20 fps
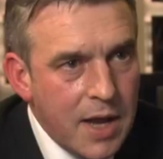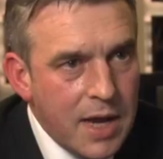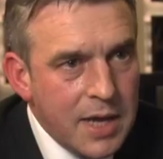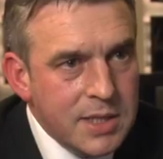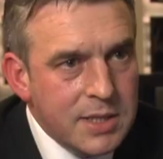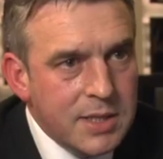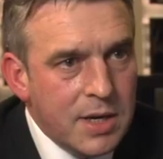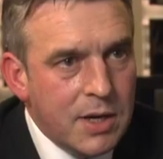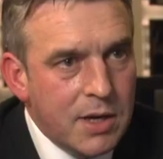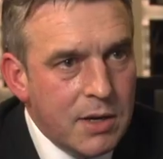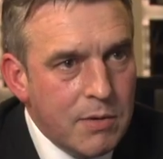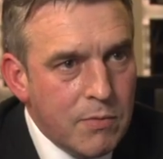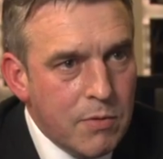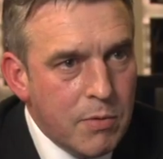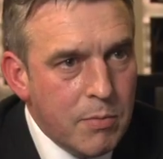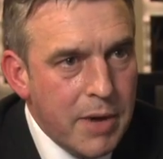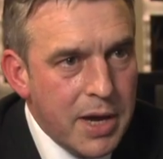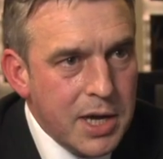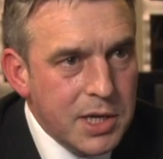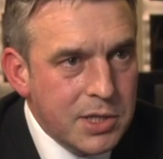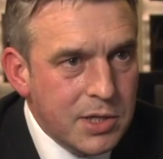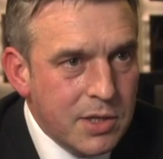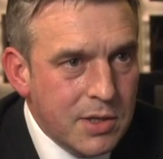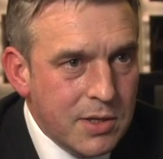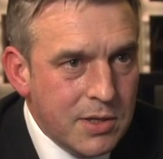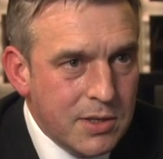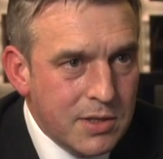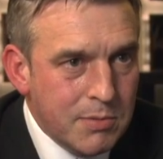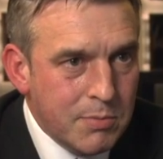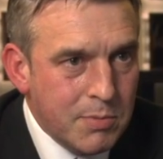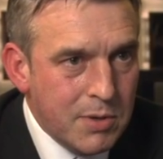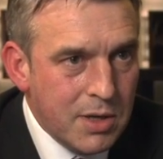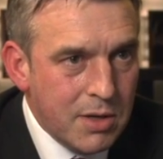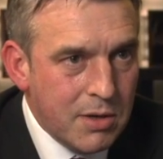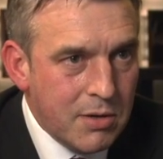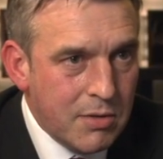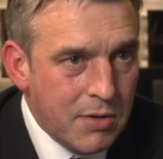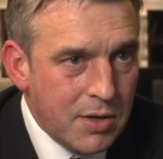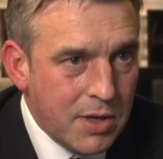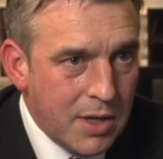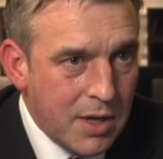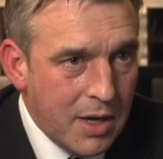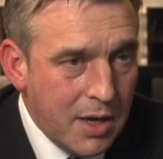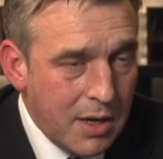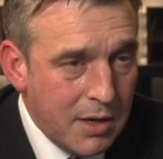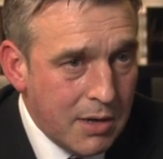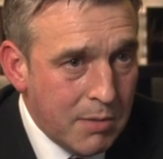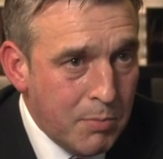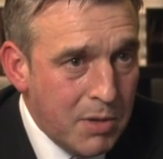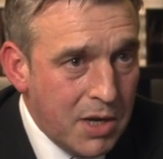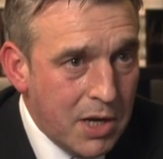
Data and information is appearing and